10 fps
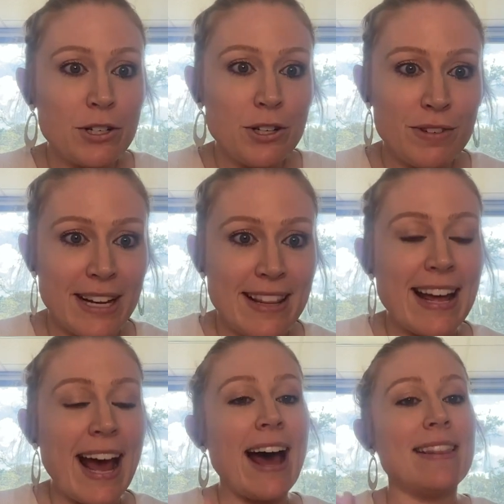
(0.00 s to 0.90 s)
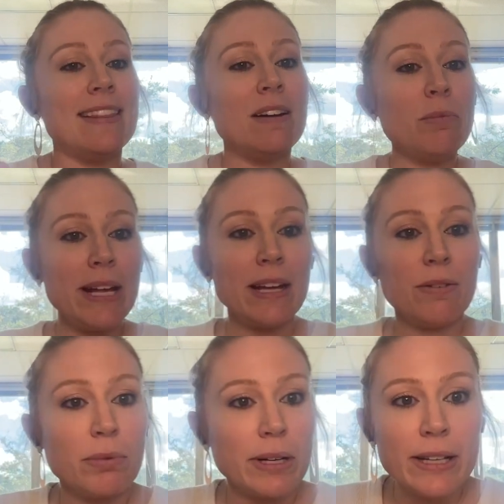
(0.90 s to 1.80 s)
once you've done that, then we
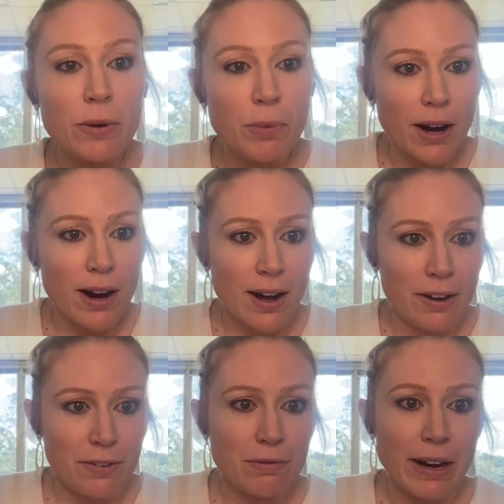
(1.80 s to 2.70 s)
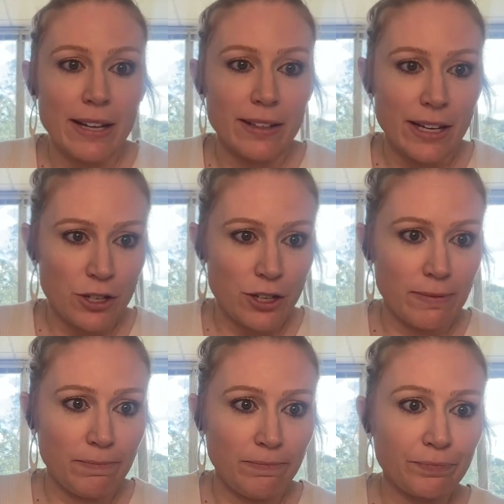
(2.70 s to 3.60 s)
can really work on
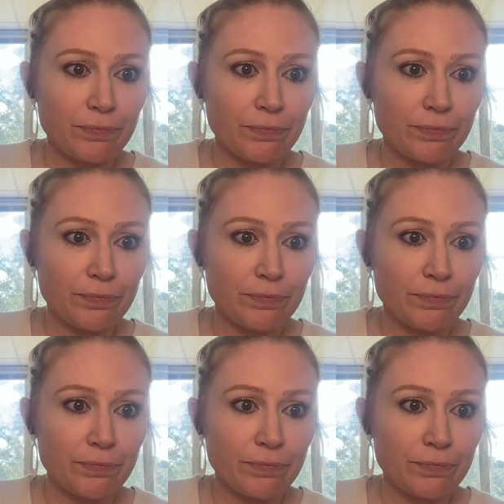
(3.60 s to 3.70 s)
regulation.